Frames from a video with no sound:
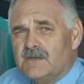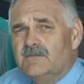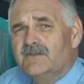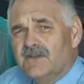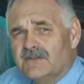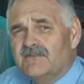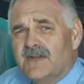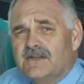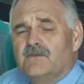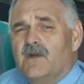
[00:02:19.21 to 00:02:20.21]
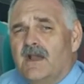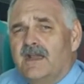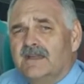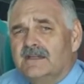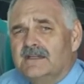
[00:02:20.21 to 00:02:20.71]
We've got to find a
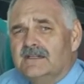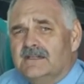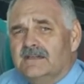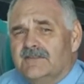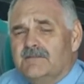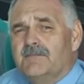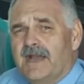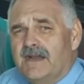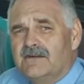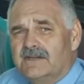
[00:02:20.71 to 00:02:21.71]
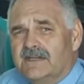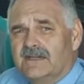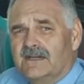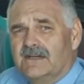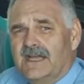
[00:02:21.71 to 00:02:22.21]
way of
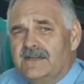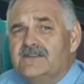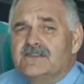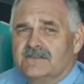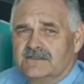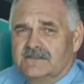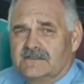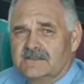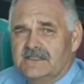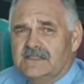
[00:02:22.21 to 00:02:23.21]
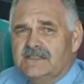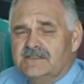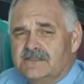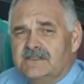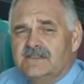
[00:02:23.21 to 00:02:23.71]
empowering our end users
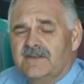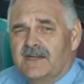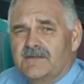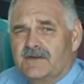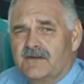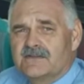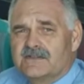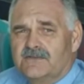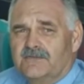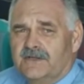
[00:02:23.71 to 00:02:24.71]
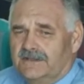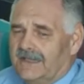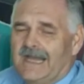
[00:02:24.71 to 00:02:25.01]
to develop their own software.